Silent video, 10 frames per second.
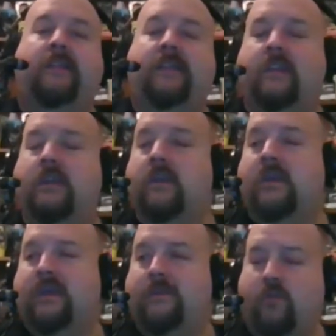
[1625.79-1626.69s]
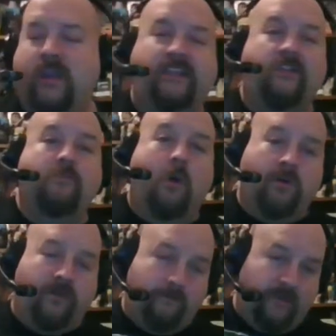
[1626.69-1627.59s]
He brings you
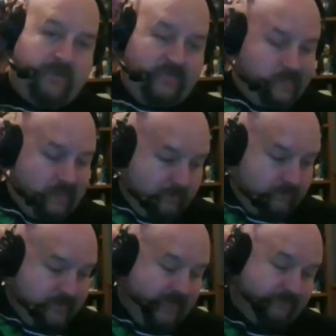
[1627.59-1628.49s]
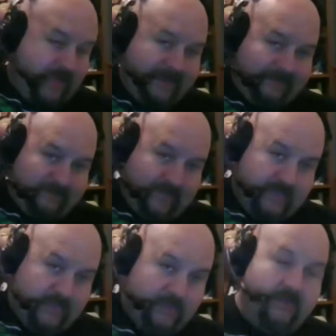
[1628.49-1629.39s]
more than Billy Sims
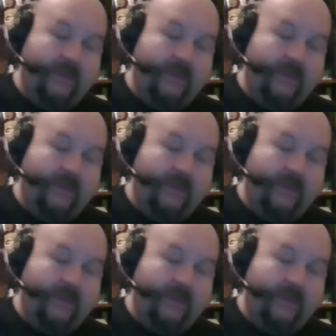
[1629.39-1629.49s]
athletically,